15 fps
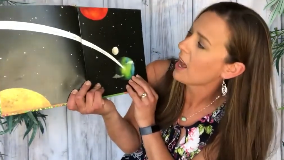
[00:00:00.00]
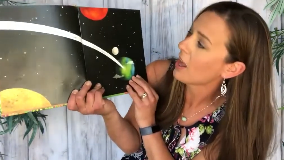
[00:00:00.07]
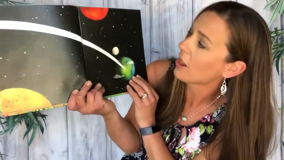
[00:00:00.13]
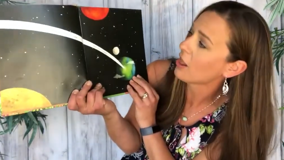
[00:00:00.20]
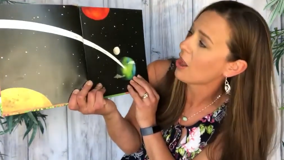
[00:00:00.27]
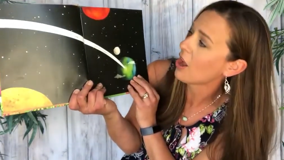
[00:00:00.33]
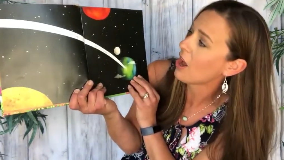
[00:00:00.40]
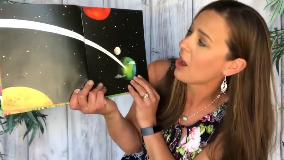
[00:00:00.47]

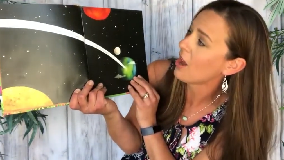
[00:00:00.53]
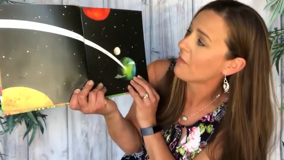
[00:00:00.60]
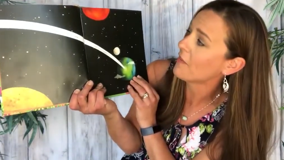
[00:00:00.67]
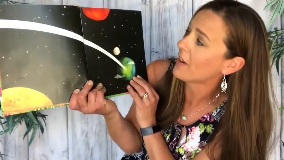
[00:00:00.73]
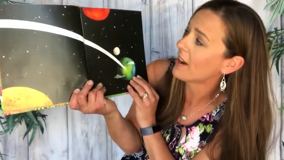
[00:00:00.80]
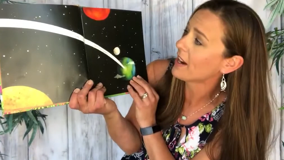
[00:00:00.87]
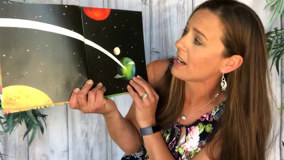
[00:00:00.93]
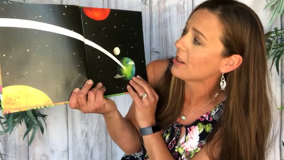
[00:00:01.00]
A
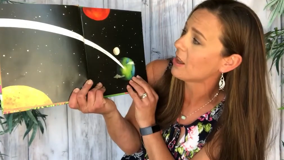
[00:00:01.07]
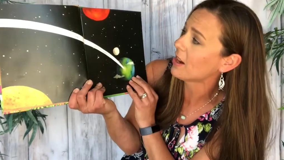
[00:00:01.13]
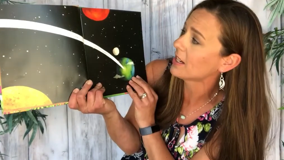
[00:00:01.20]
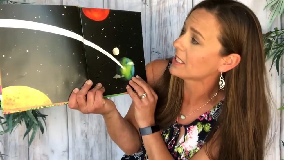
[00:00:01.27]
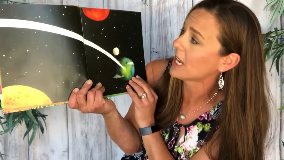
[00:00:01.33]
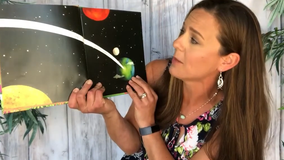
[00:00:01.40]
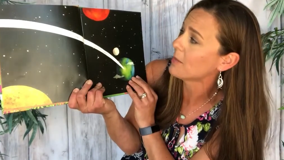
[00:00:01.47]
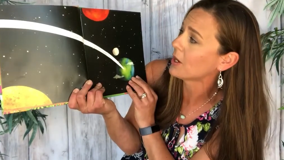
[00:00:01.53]
very
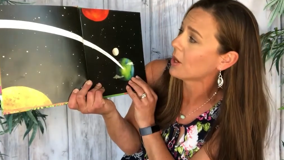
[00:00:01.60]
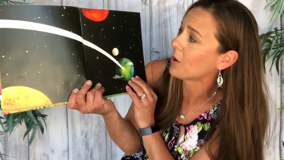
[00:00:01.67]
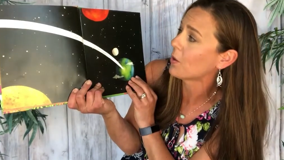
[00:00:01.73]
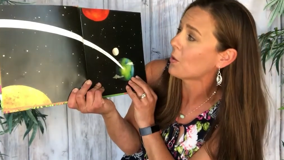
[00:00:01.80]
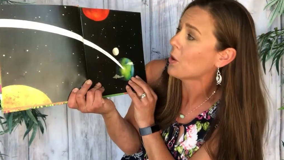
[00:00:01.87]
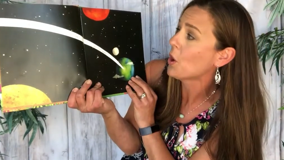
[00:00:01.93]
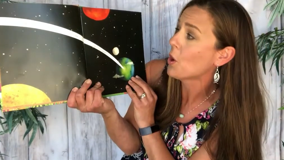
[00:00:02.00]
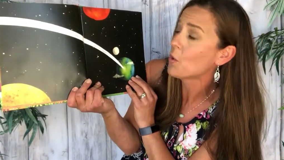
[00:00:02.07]
long time ago,
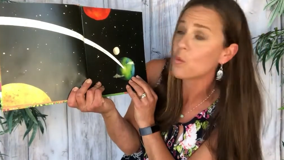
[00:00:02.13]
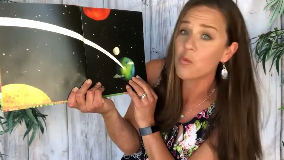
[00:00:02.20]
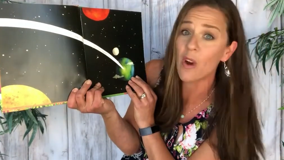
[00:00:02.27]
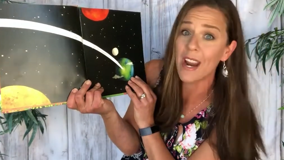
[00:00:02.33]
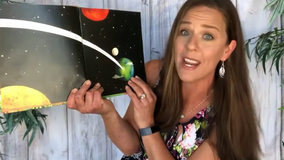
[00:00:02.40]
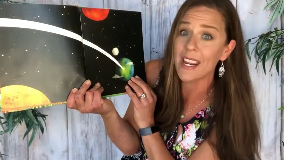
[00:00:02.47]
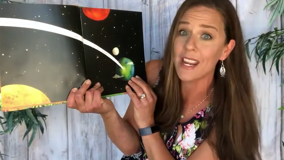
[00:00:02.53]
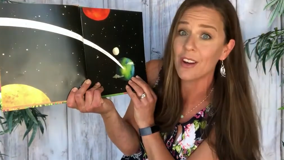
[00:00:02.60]

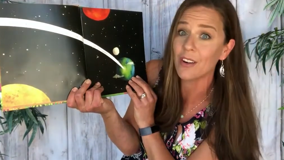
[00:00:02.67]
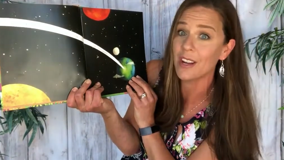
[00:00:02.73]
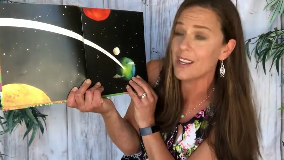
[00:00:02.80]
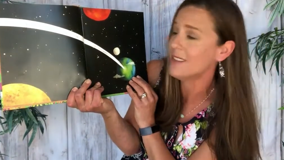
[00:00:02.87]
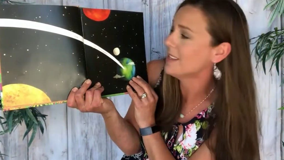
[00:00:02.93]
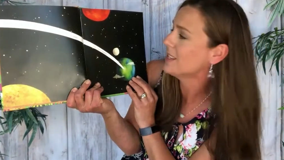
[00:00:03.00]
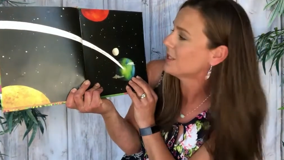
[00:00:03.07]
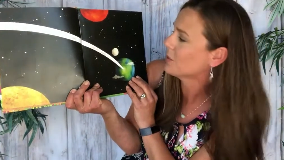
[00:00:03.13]
right here
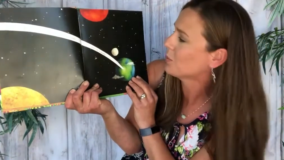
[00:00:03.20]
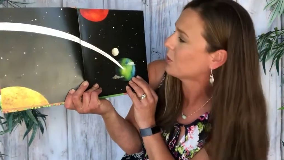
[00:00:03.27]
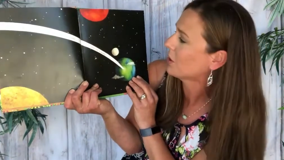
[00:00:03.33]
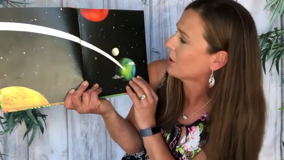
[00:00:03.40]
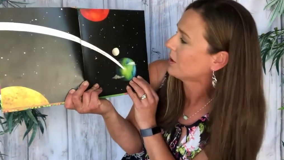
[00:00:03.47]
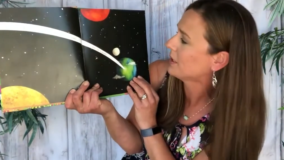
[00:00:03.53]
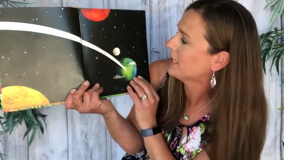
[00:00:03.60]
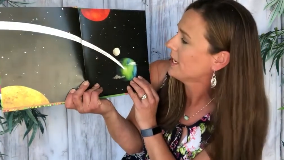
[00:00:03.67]
in this
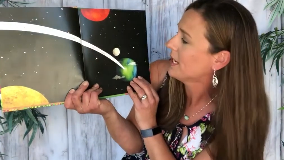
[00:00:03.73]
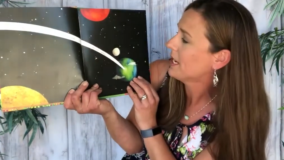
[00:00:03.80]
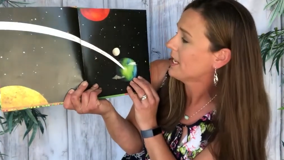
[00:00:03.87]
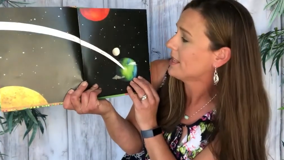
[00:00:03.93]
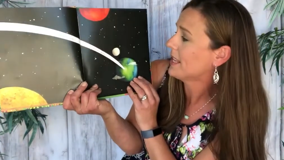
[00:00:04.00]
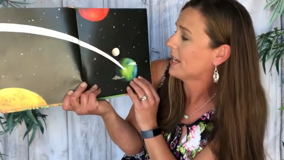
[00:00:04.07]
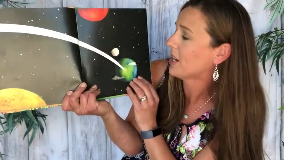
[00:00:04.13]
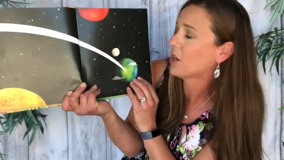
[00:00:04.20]
world,
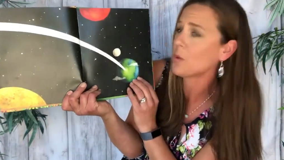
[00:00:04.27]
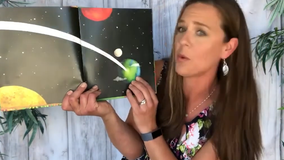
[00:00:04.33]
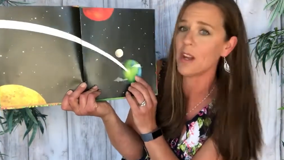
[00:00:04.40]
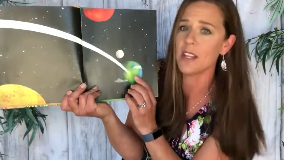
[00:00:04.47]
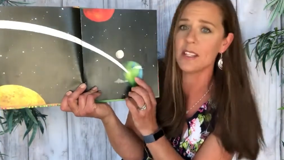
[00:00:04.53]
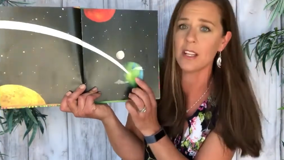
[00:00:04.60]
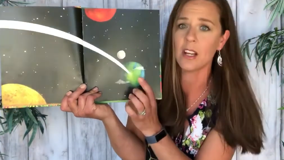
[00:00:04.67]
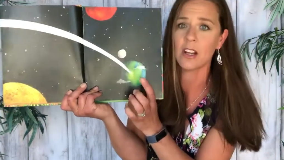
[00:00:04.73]
there
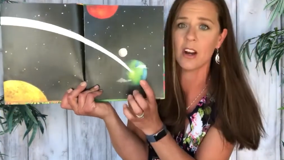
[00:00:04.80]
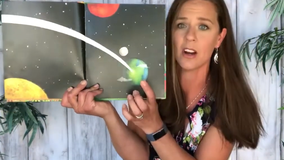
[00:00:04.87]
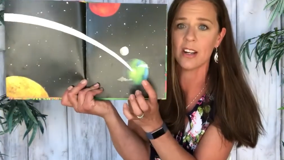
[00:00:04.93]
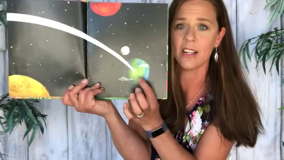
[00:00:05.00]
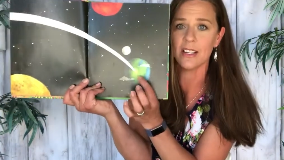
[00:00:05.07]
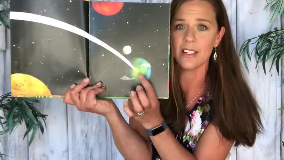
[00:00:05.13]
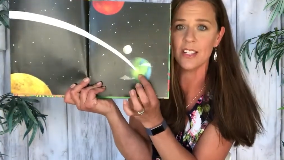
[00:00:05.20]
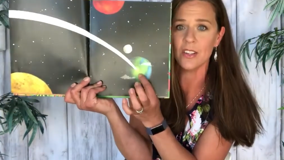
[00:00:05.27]
was a
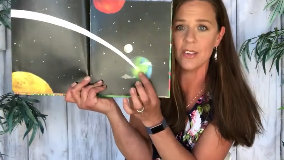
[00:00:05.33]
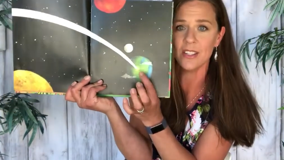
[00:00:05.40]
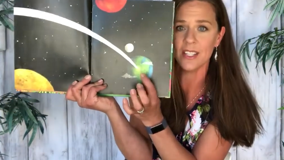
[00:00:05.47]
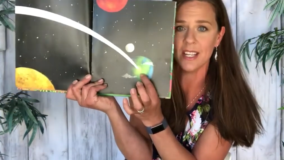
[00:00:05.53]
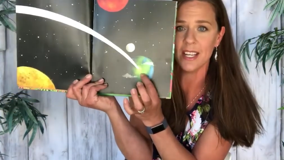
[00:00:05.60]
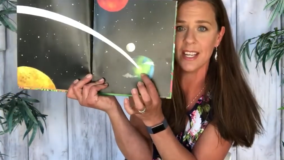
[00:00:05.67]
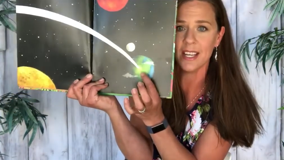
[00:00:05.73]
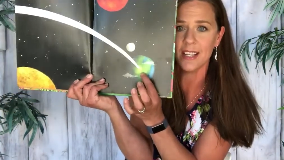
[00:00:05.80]
garden. Do you
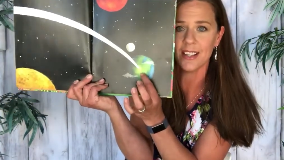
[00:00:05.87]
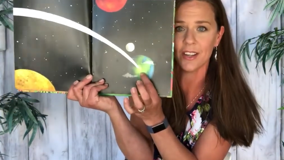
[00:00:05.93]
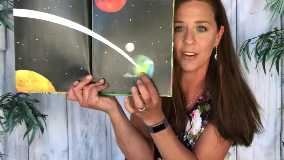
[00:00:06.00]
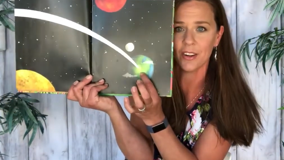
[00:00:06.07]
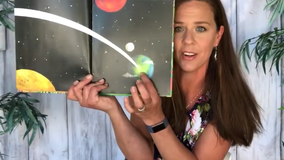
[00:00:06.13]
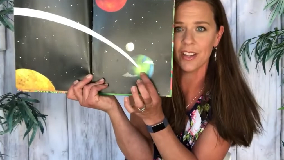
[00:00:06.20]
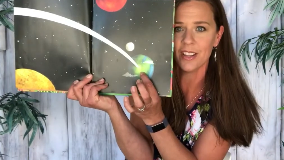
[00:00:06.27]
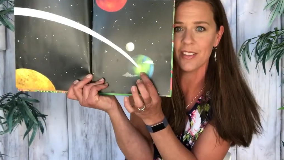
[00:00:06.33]
see the
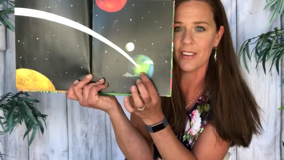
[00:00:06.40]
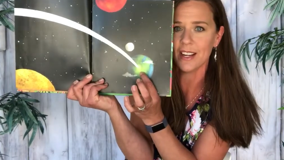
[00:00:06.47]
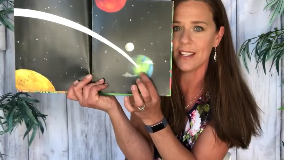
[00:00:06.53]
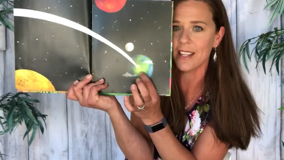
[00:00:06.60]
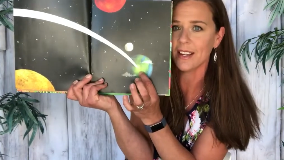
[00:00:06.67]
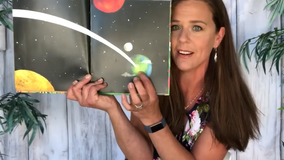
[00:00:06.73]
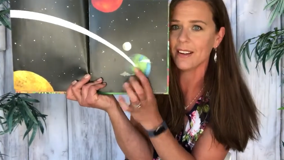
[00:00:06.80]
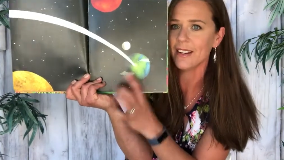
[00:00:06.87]
earth right
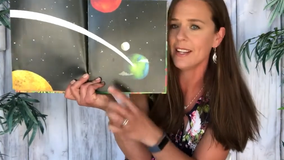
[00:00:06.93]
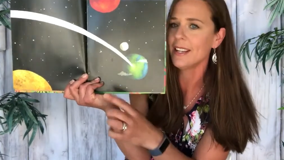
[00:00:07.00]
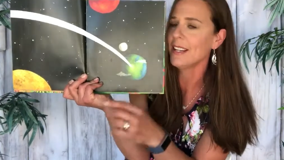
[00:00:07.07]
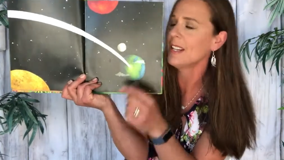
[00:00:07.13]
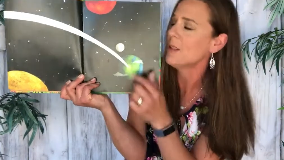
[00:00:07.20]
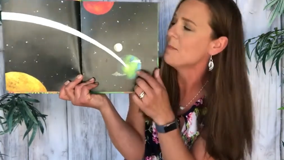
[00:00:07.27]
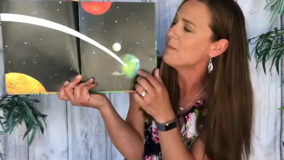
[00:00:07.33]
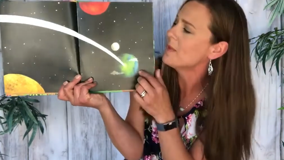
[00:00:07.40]
there?
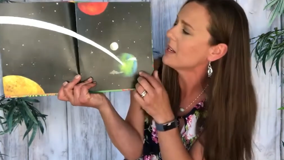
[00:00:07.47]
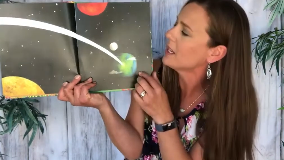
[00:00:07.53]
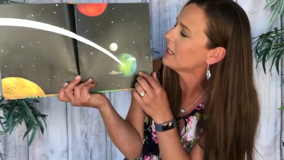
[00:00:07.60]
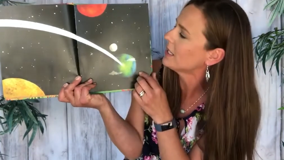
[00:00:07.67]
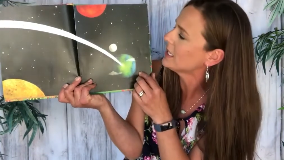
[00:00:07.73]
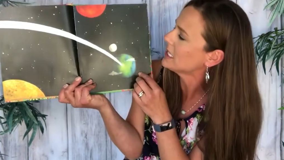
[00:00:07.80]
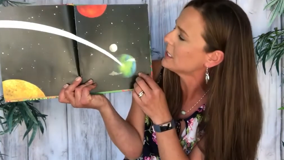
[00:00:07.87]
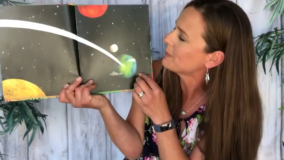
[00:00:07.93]
Middle
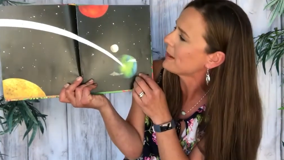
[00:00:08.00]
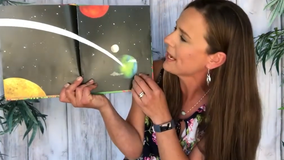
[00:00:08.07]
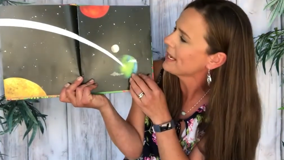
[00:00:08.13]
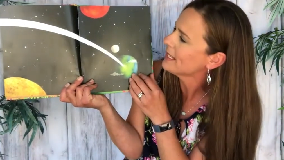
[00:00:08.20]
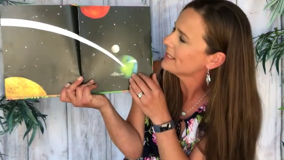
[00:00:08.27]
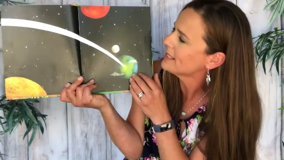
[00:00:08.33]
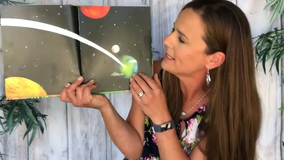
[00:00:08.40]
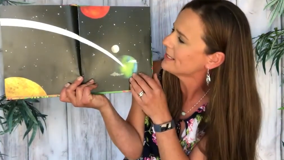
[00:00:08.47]
of
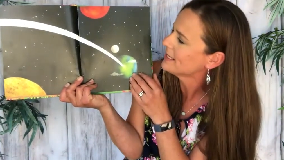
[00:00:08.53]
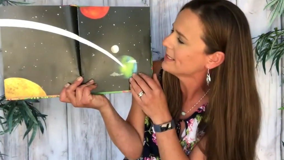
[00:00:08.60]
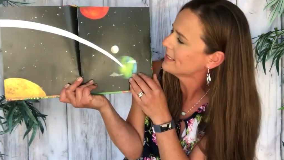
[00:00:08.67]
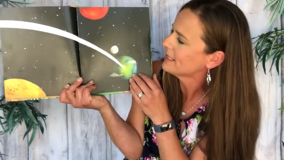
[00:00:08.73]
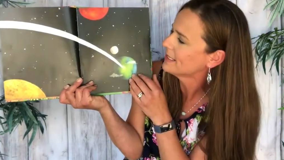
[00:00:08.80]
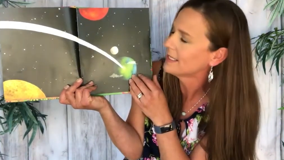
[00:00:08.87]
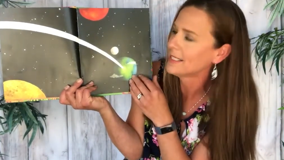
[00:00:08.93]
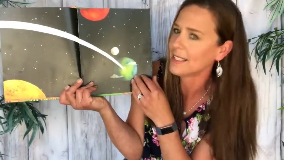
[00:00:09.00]
space.
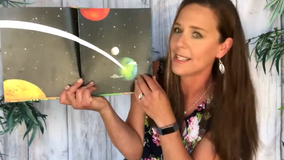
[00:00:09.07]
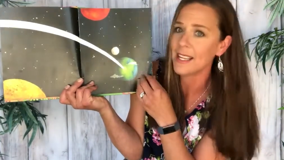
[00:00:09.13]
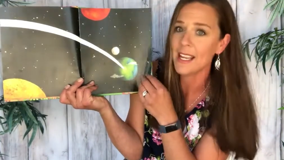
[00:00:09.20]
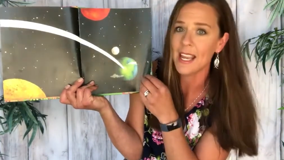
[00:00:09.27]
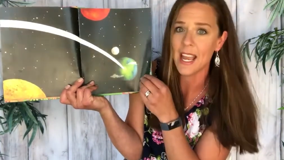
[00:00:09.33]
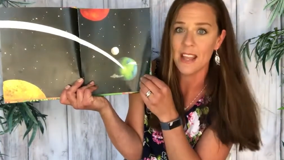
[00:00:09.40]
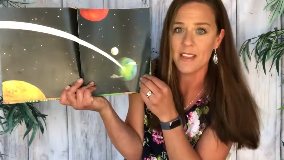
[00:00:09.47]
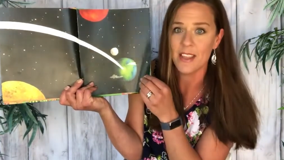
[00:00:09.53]

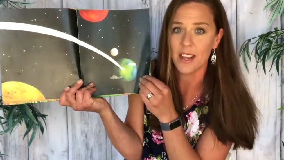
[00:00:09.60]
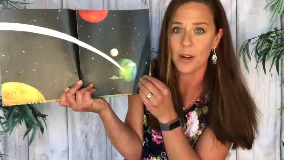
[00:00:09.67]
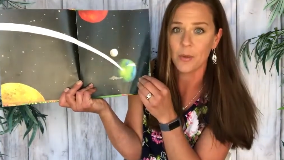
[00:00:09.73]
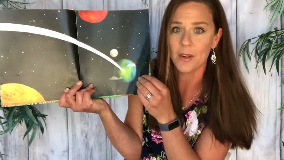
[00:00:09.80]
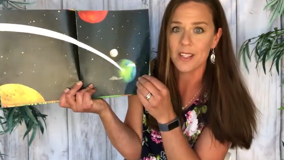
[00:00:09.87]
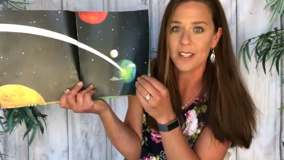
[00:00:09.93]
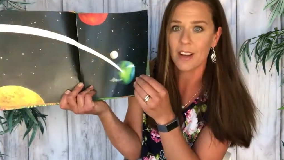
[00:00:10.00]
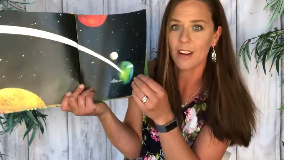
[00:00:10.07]
And there
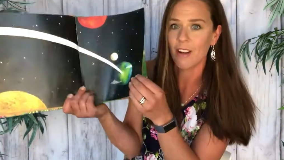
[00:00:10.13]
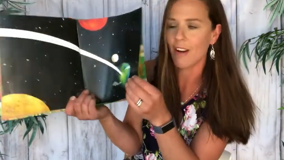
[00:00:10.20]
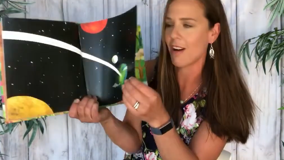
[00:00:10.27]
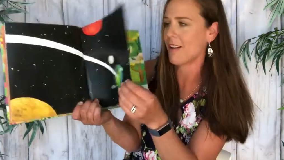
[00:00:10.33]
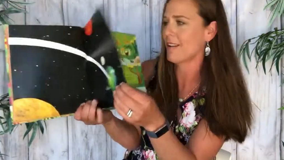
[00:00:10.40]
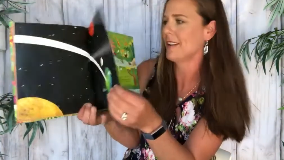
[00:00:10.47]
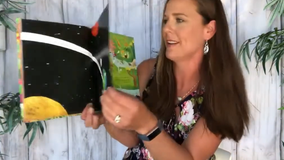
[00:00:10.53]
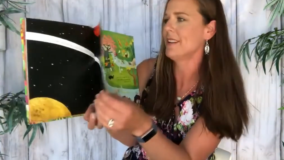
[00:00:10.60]
was a
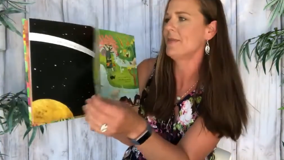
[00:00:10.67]
garden.